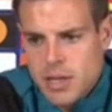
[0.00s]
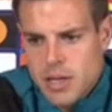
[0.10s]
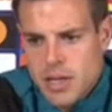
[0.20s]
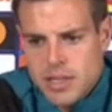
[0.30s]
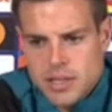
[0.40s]

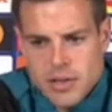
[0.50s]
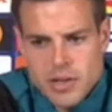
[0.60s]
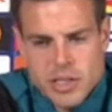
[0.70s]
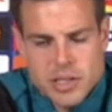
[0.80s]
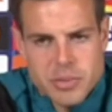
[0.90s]
He has a
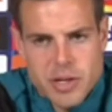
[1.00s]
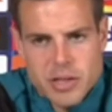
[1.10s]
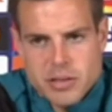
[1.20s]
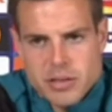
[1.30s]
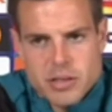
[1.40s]
great
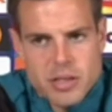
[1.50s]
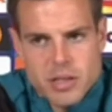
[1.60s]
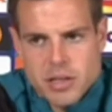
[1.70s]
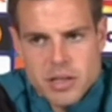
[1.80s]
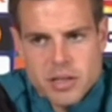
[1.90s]
experience
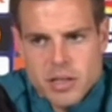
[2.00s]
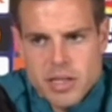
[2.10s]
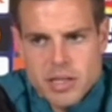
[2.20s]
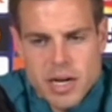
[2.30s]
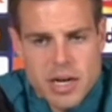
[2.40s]

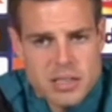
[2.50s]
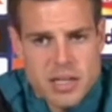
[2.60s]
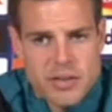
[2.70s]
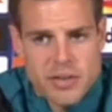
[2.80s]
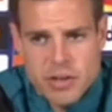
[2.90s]
at the highest
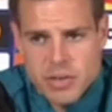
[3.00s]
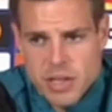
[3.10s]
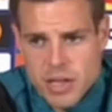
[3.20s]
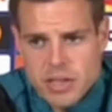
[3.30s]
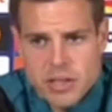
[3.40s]
level with
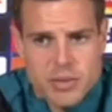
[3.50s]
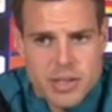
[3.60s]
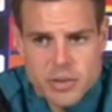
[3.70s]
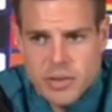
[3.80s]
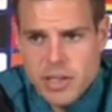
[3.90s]
Atletico
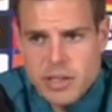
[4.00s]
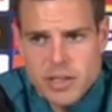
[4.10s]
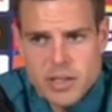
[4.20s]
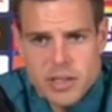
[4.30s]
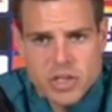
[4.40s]
Madrid
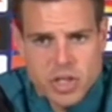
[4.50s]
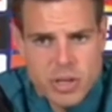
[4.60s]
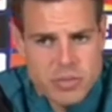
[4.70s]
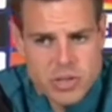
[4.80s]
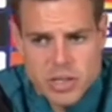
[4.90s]
in the
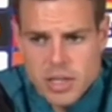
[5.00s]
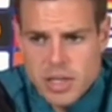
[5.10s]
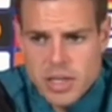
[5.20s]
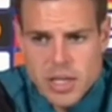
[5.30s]
Champions League.